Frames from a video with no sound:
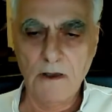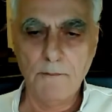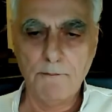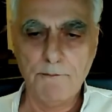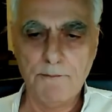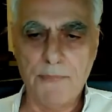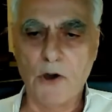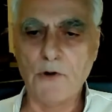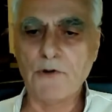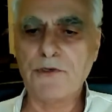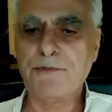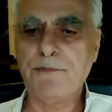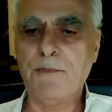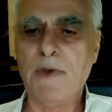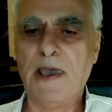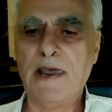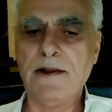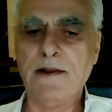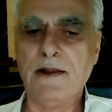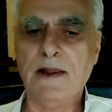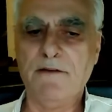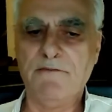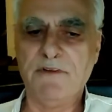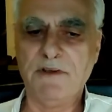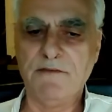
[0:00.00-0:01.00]
Both
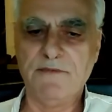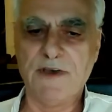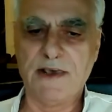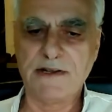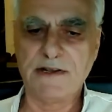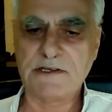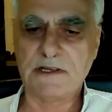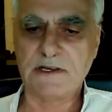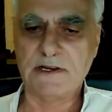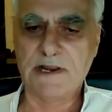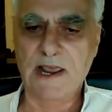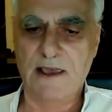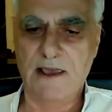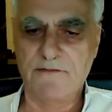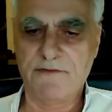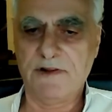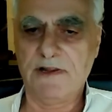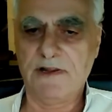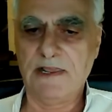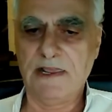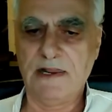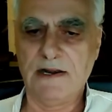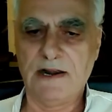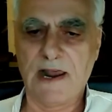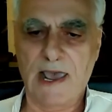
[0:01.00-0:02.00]
men have invested
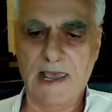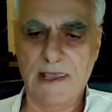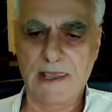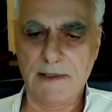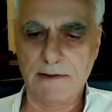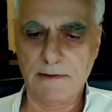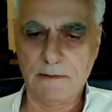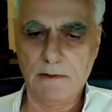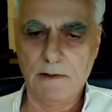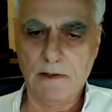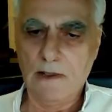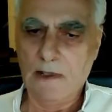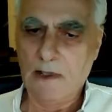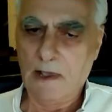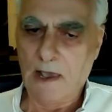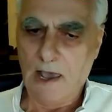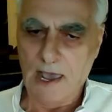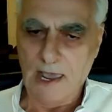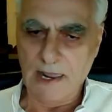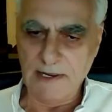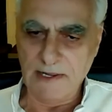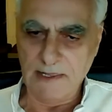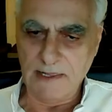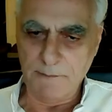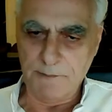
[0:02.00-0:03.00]
heavily in
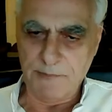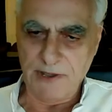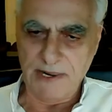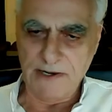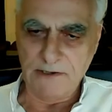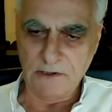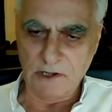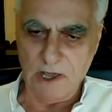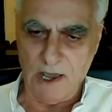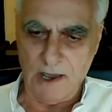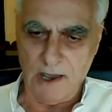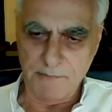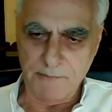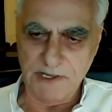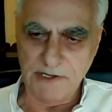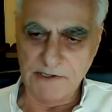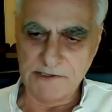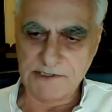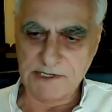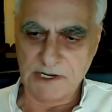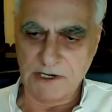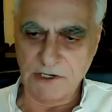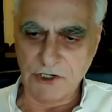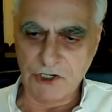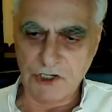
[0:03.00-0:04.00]
highly paid lobbyists
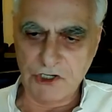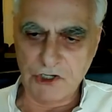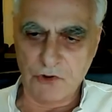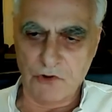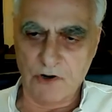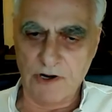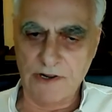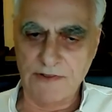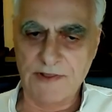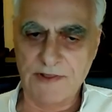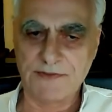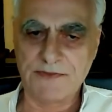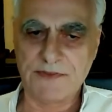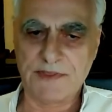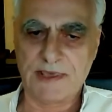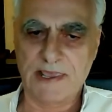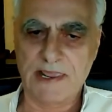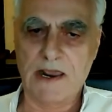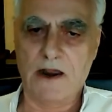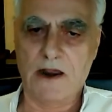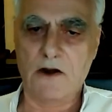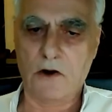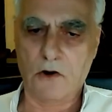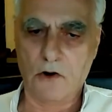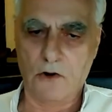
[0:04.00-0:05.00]
to ensure that they
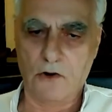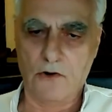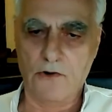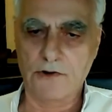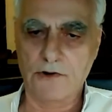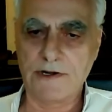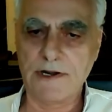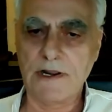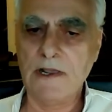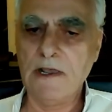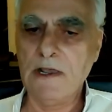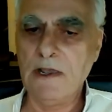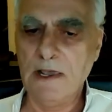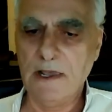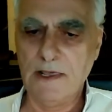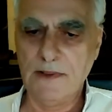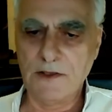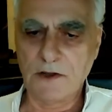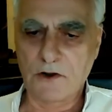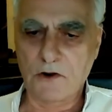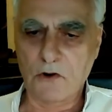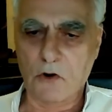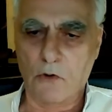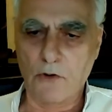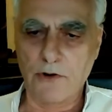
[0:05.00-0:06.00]
are heard in
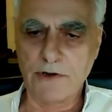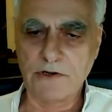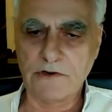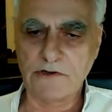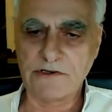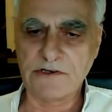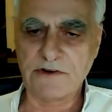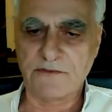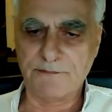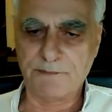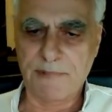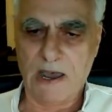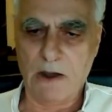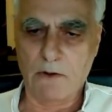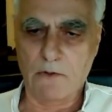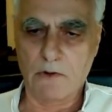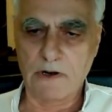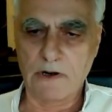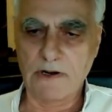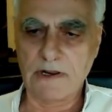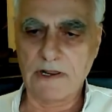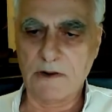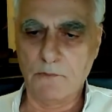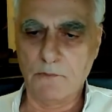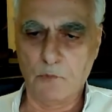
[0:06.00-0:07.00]
the corridors of
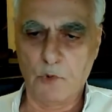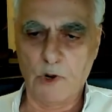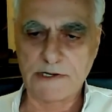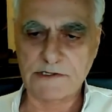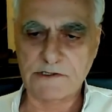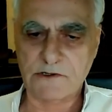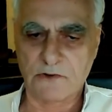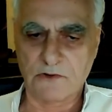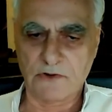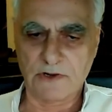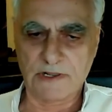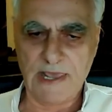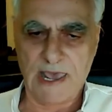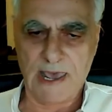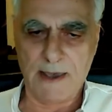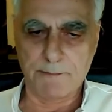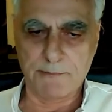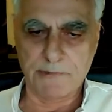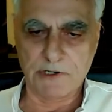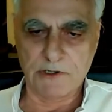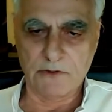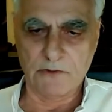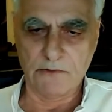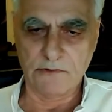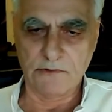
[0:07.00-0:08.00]
power in Western
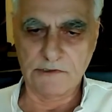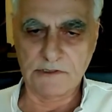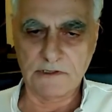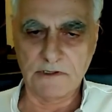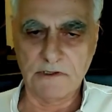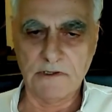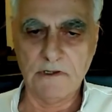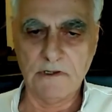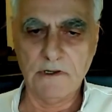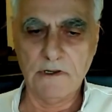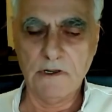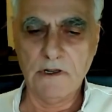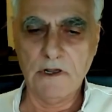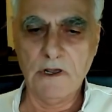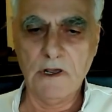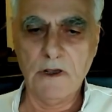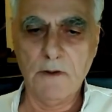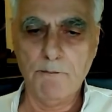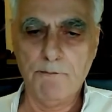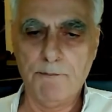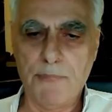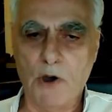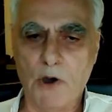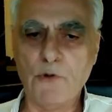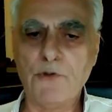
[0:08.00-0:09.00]
capitals.
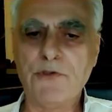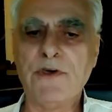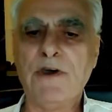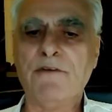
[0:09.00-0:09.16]
Both